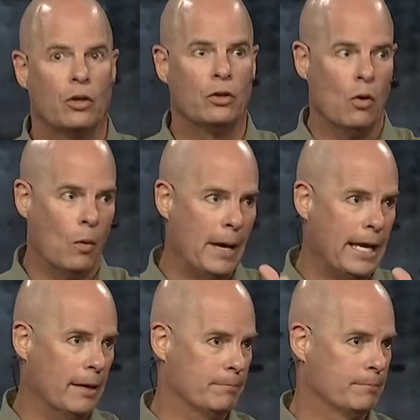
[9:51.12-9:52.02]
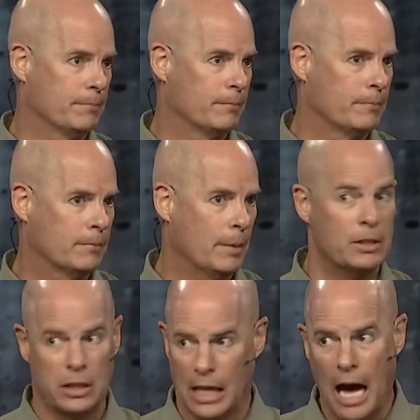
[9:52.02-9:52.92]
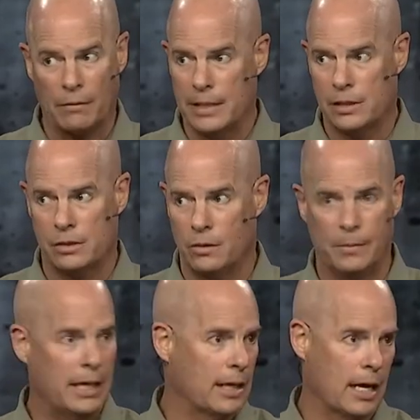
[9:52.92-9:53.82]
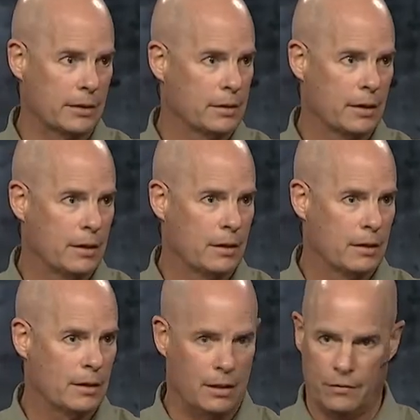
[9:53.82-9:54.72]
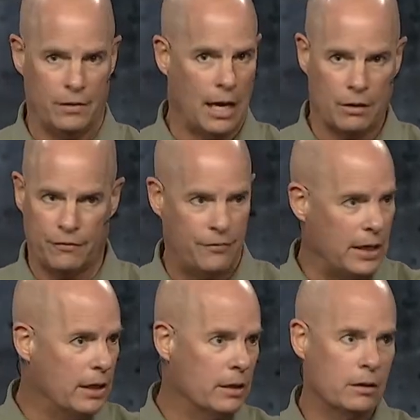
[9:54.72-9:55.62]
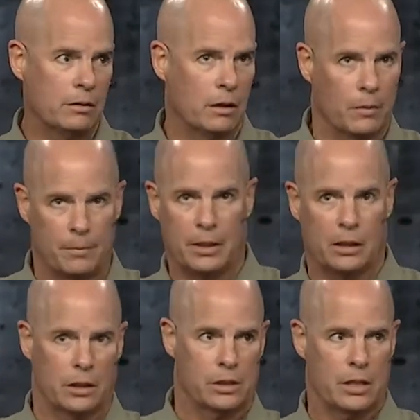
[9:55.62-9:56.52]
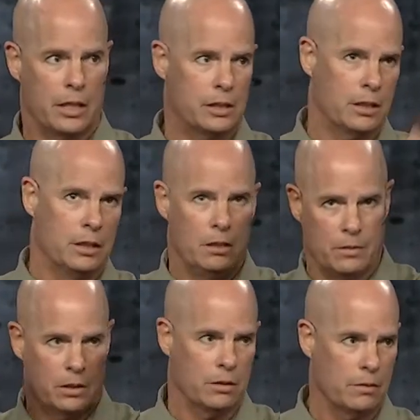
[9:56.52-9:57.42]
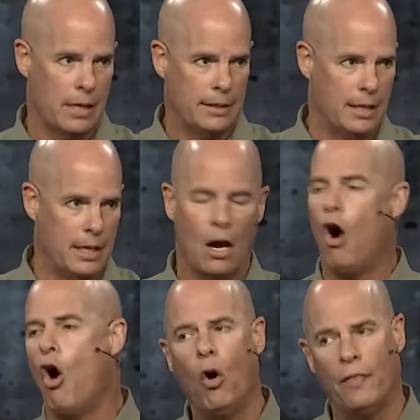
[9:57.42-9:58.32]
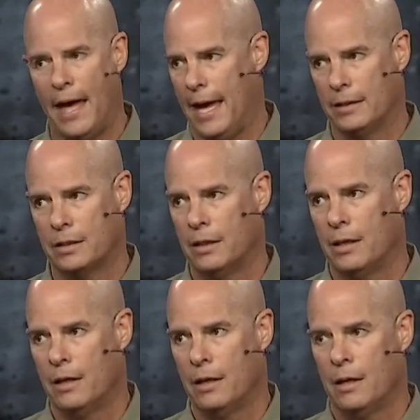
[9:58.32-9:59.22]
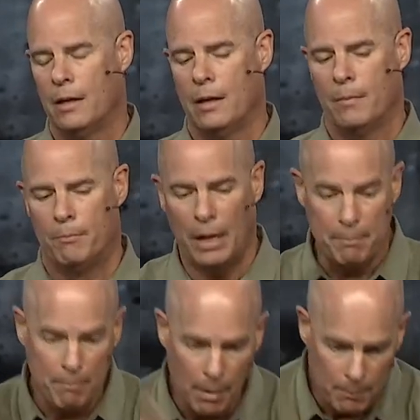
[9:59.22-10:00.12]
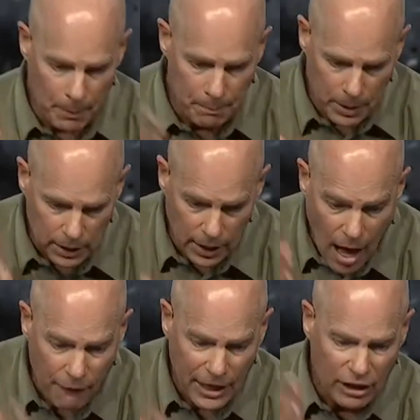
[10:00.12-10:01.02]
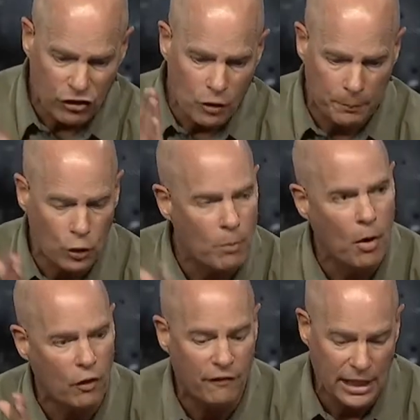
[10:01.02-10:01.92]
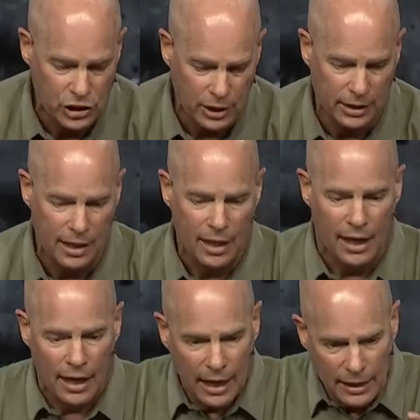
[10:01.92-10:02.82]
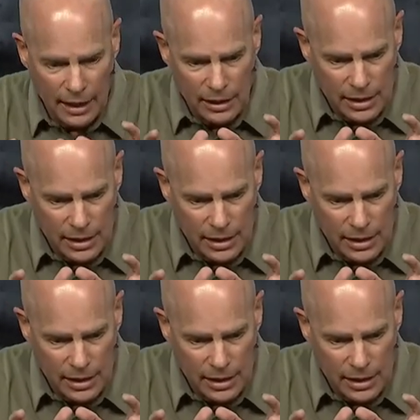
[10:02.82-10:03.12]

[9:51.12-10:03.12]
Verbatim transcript: you obey him. I mean, there's a lot of reasons to obey God. Like out of fear, you want to be a good citizen, you want to do the right thing, all that. But, but, but love is the pure motivation. And, and he's